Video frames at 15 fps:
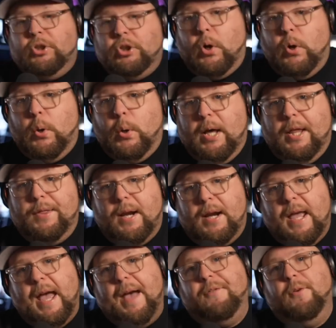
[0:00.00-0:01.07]
So there
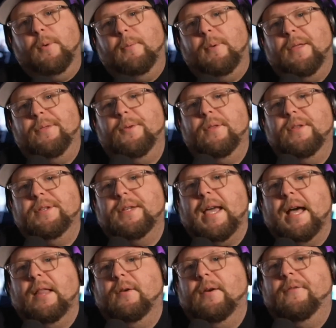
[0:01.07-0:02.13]
you have it. We went through this
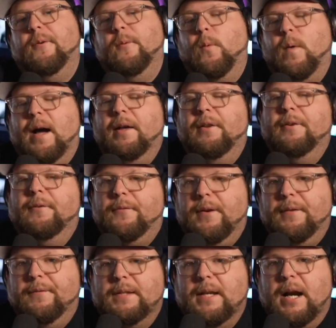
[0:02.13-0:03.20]
gallery for wild and
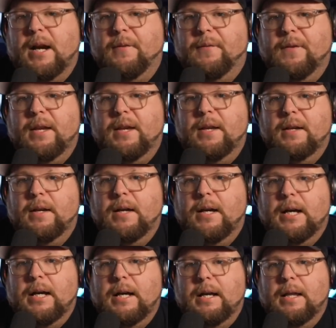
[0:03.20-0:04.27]
free photography.
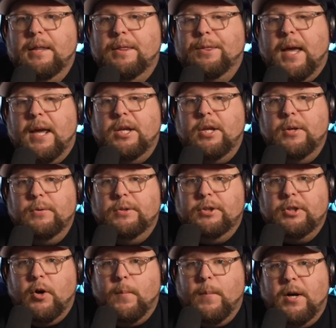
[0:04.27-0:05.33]
Uh, thank you
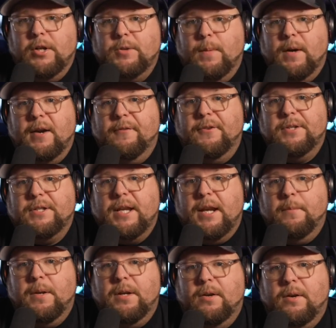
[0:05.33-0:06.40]
so much, Mary, for
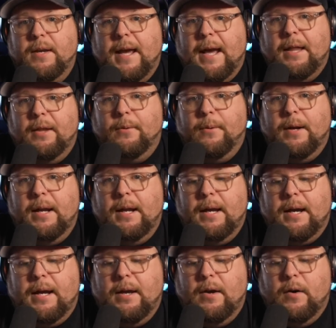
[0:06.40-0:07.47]
sending me your gallery.
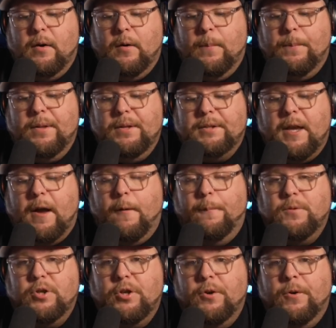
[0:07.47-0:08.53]
I hope this
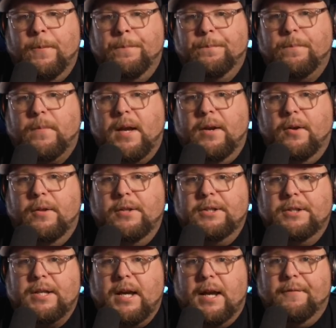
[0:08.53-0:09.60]
helped you. I know this
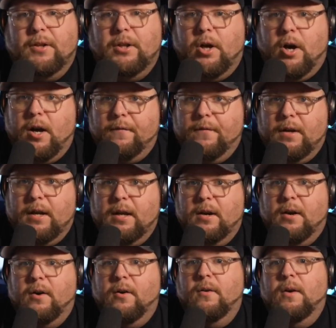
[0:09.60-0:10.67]
is kind of a long
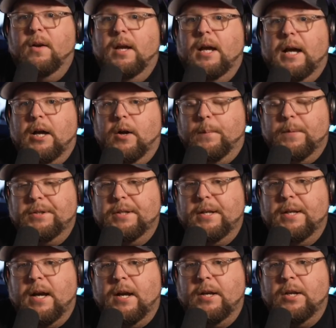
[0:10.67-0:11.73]
video. I hope you
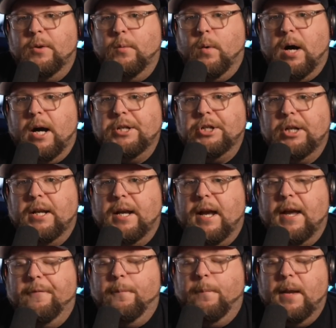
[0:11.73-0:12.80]
sit down and you watch it. I
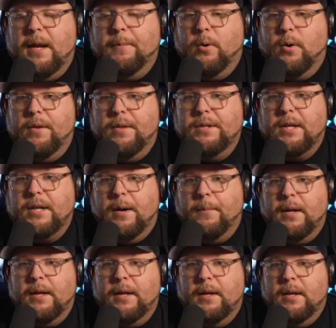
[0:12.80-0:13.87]
have many more of these
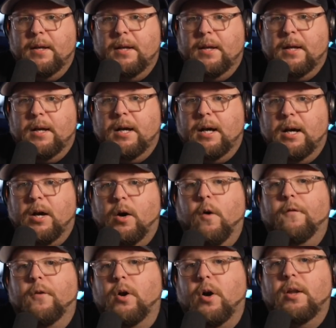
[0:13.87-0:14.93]
coming. Uh,
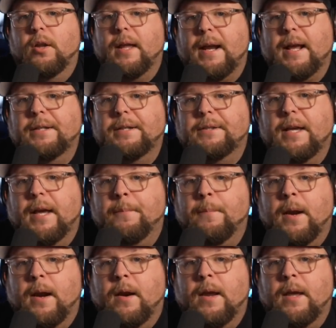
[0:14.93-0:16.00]
overall, like I said,
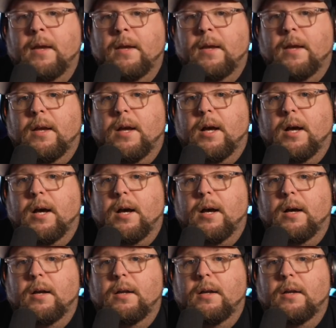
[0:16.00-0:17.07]
Mary,
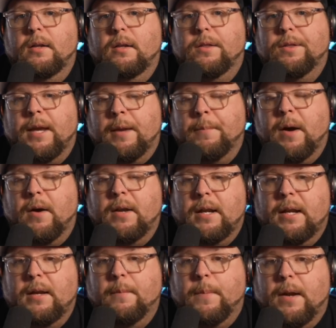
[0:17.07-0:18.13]
uh, think about
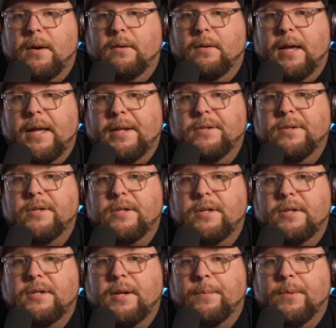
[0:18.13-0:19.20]
getting a better lens,
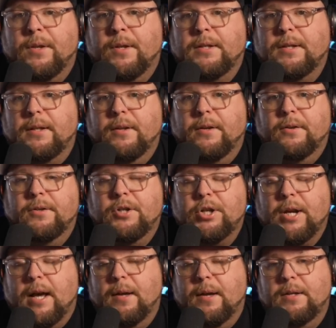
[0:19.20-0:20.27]
something that's a little
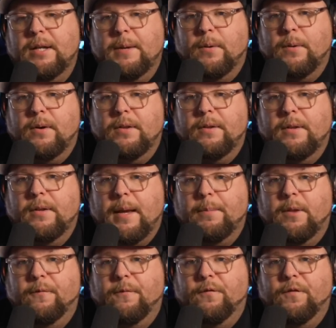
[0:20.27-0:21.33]
deeper in the
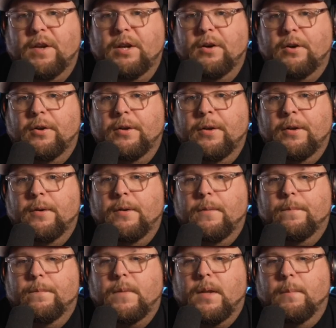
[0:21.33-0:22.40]
depth of field.
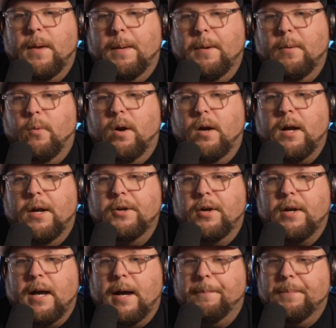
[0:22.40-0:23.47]
Maybe work on
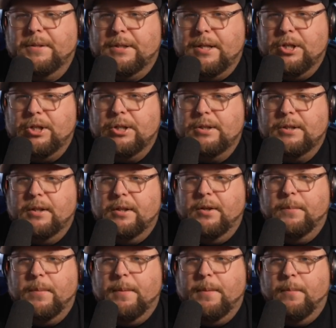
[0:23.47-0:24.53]
your compositions a
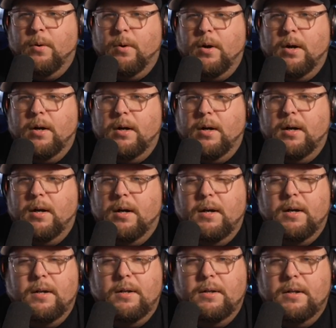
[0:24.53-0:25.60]
little bit more.
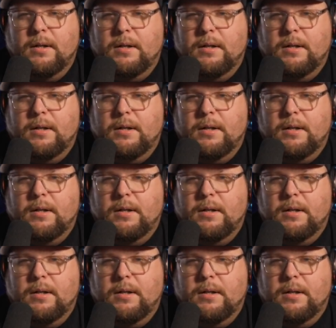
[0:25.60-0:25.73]
Uh,